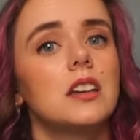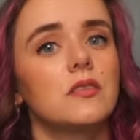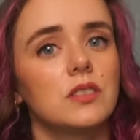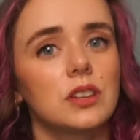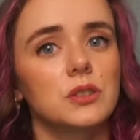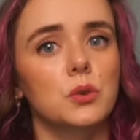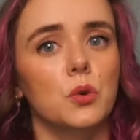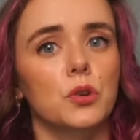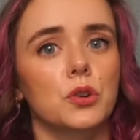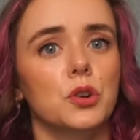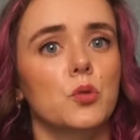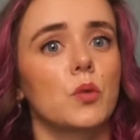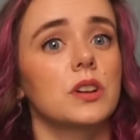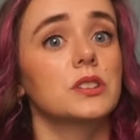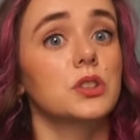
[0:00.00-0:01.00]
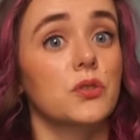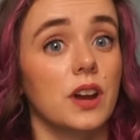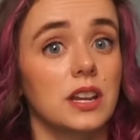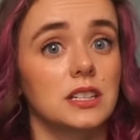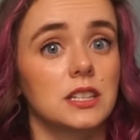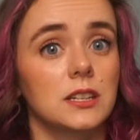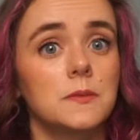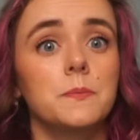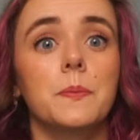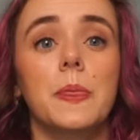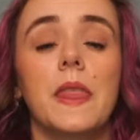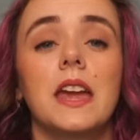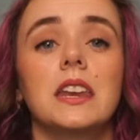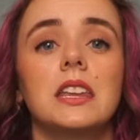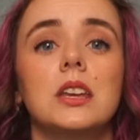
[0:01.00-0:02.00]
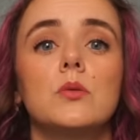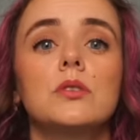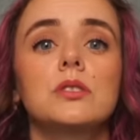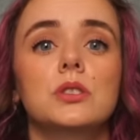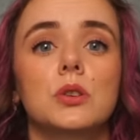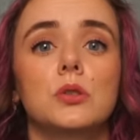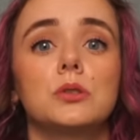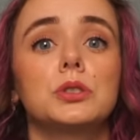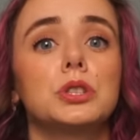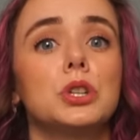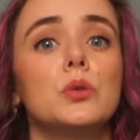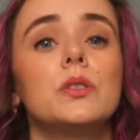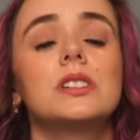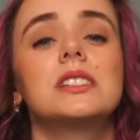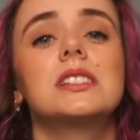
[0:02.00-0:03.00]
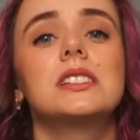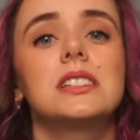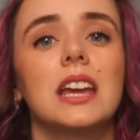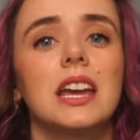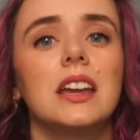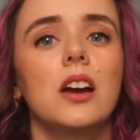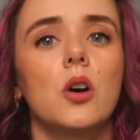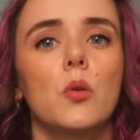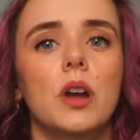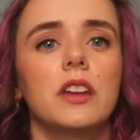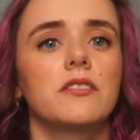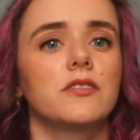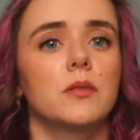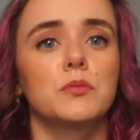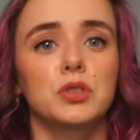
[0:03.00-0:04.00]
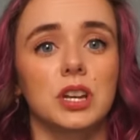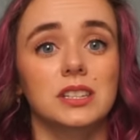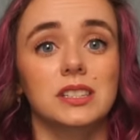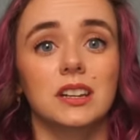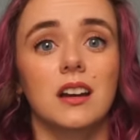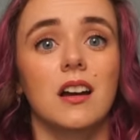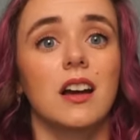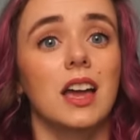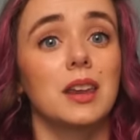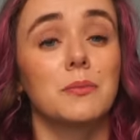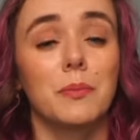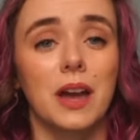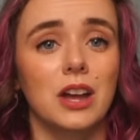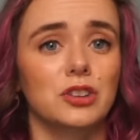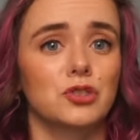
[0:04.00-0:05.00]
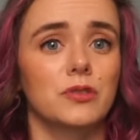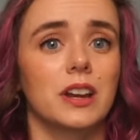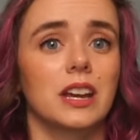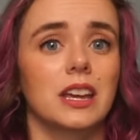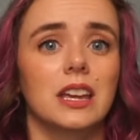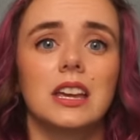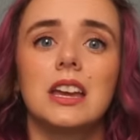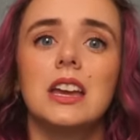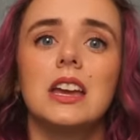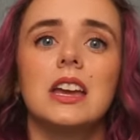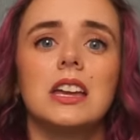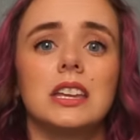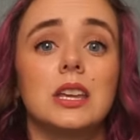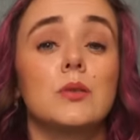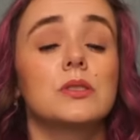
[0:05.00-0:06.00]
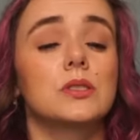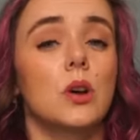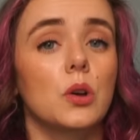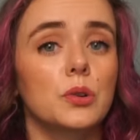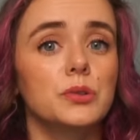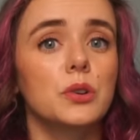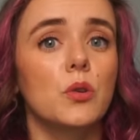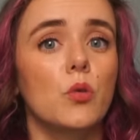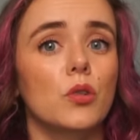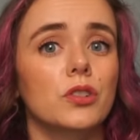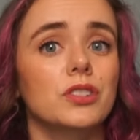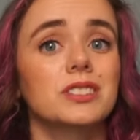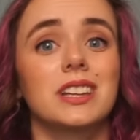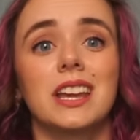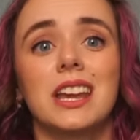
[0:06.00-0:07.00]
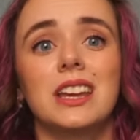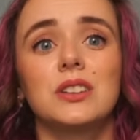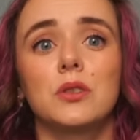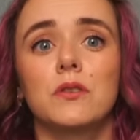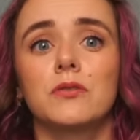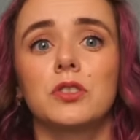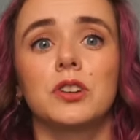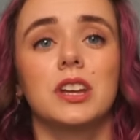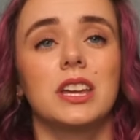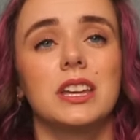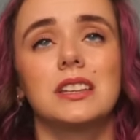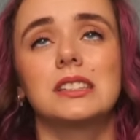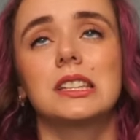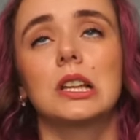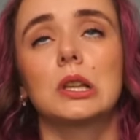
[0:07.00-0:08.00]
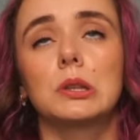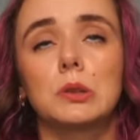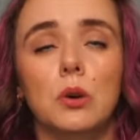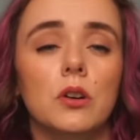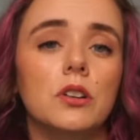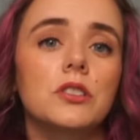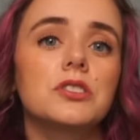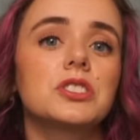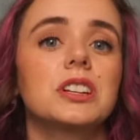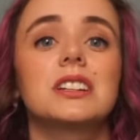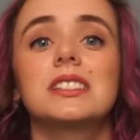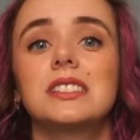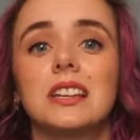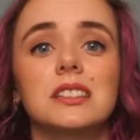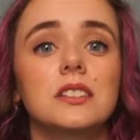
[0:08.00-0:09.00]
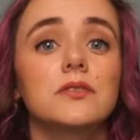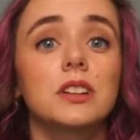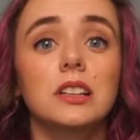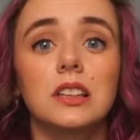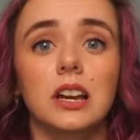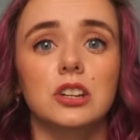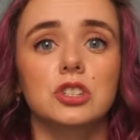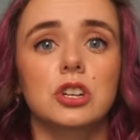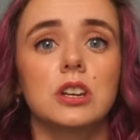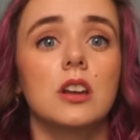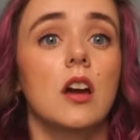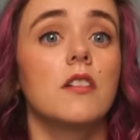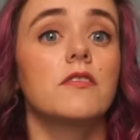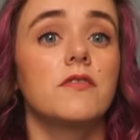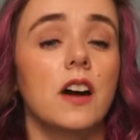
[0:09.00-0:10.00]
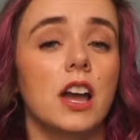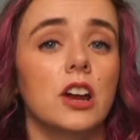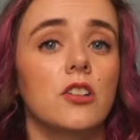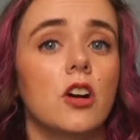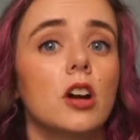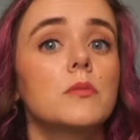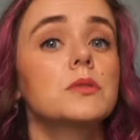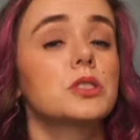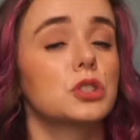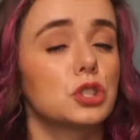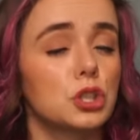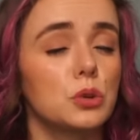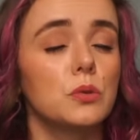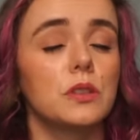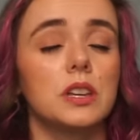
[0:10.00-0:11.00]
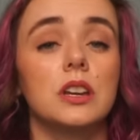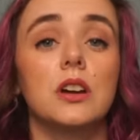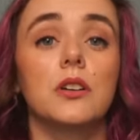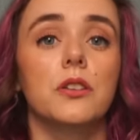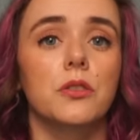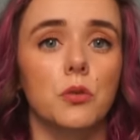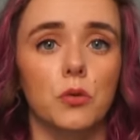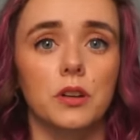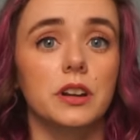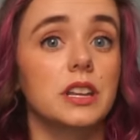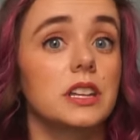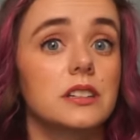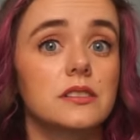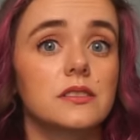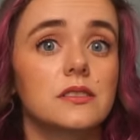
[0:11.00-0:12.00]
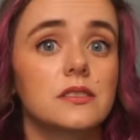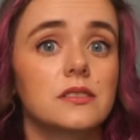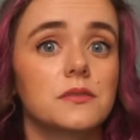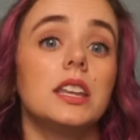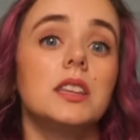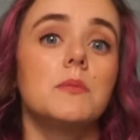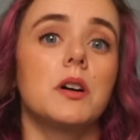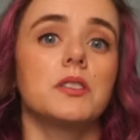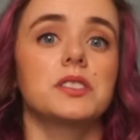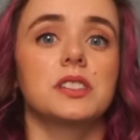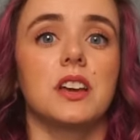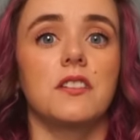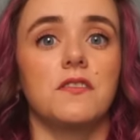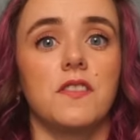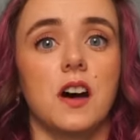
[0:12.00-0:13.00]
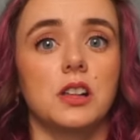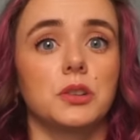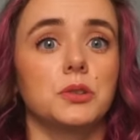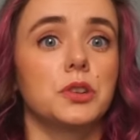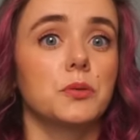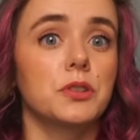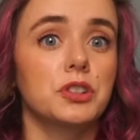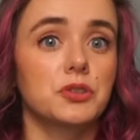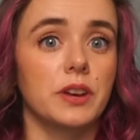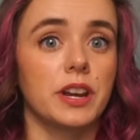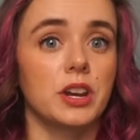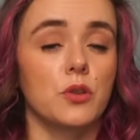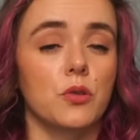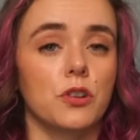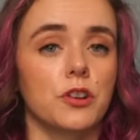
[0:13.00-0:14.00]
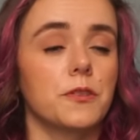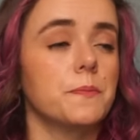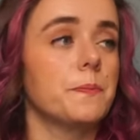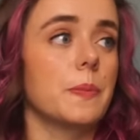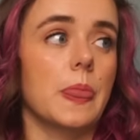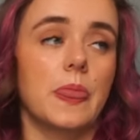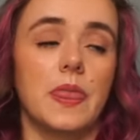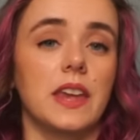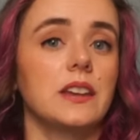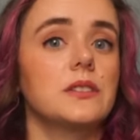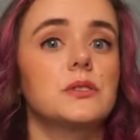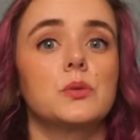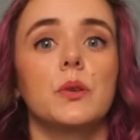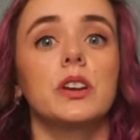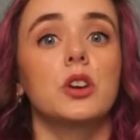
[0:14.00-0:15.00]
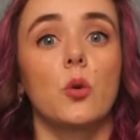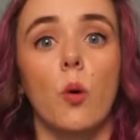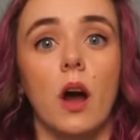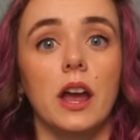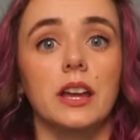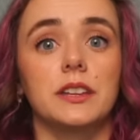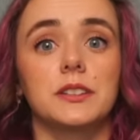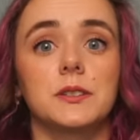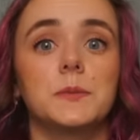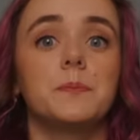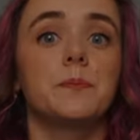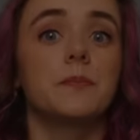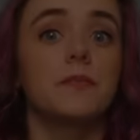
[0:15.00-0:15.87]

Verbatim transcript: This order was granted, and he was told to stay away from Jessica and Patrick. He was also ordered to hand over his large, extensive collection of firearms to the authorities. In the months that followed the restraining order, things went quiet.